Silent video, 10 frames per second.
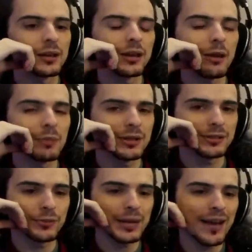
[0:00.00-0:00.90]
And because
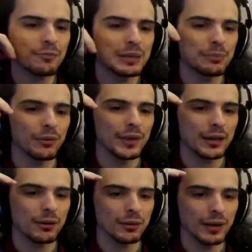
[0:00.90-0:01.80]
if we have people that
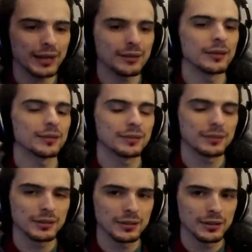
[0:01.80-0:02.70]
are like this,
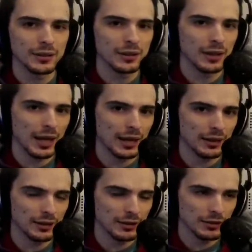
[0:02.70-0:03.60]
that
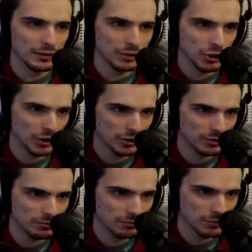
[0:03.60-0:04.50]
just
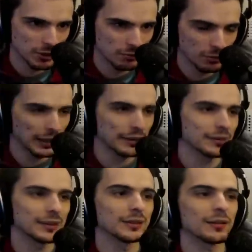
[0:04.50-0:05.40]
just
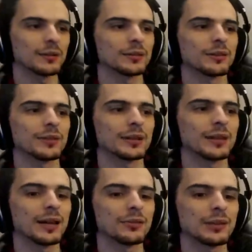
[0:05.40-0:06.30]
relentlessly tunnel and stuff like
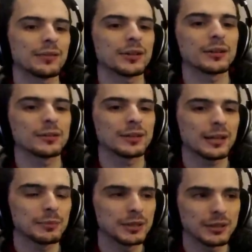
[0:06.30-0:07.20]
that, they're never going to learn how
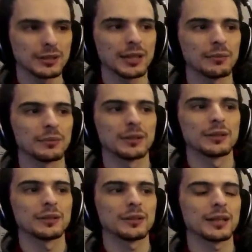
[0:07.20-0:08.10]
to be good at the game.
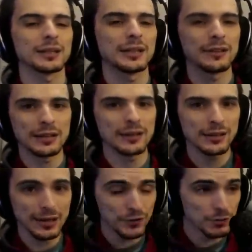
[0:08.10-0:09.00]
Like,
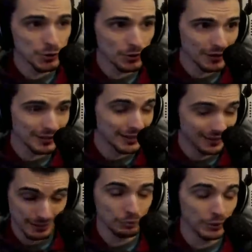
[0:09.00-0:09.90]
if you do this, it's
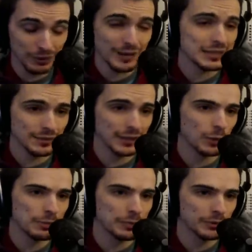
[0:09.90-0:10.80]
simple and effective. That's
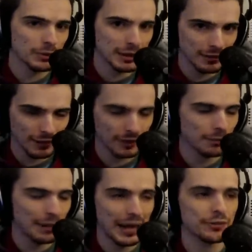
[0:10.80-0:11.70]
why people do it. It's like the
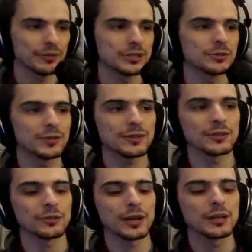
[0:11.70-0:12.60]
path of least
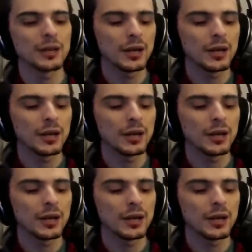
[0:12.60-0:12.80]
resistance, right?